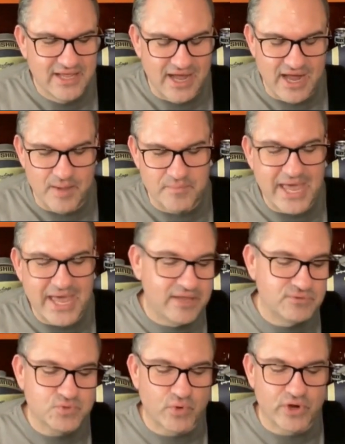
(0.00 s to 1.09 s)

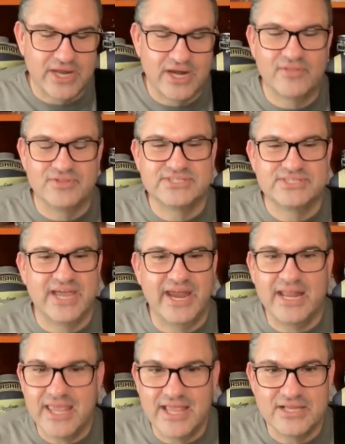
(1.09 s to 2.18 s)
He was working on the
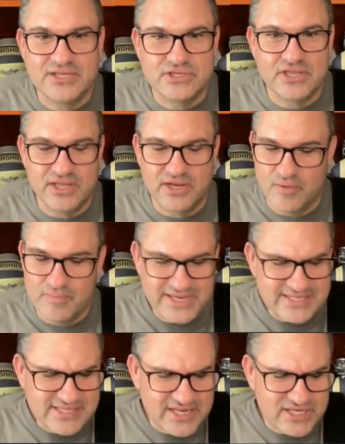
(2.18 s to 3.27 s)
side again, but
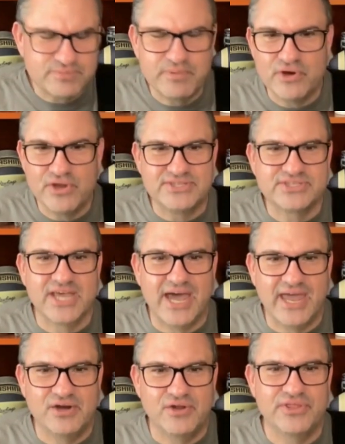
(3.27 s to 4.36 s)
he's an experienced
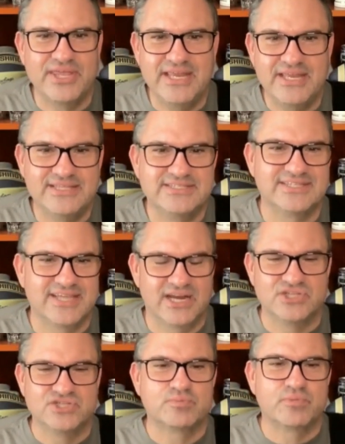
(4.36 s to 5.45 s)
guy. I don't think he needs a
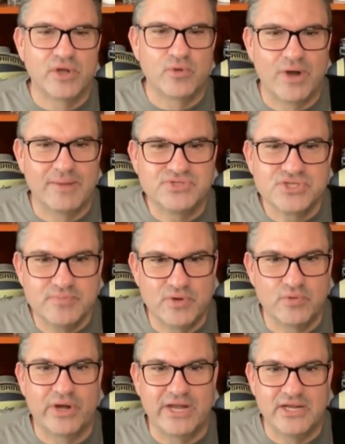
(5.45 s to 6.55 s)
ton of spring reps to
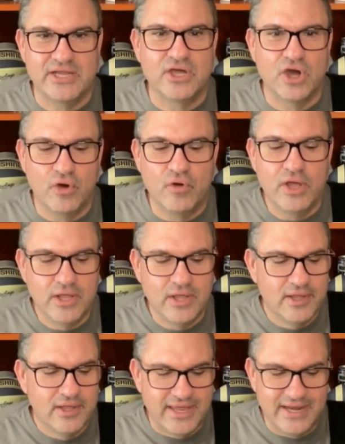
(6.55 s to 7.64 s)
be ready to go.
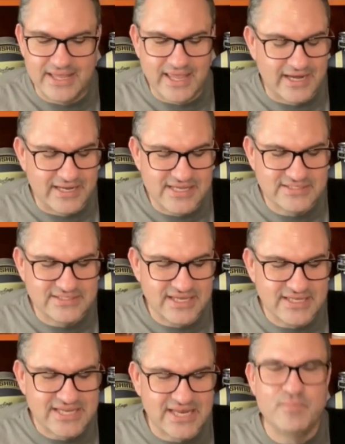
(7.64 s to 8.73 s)
And again,
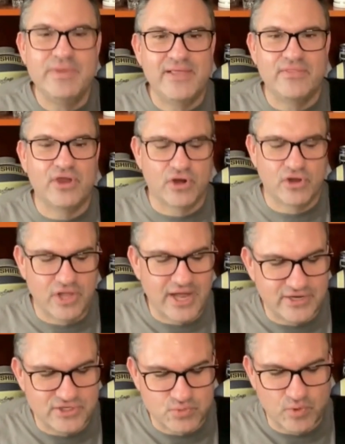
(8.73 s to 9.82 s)
he's going to be in there a
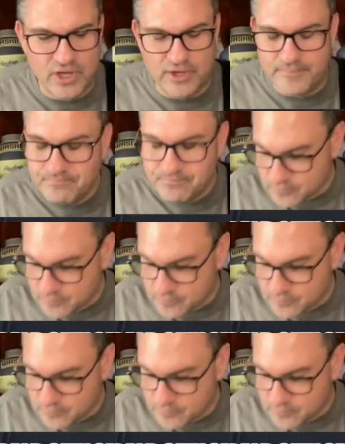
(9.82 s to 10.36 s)
lot as well.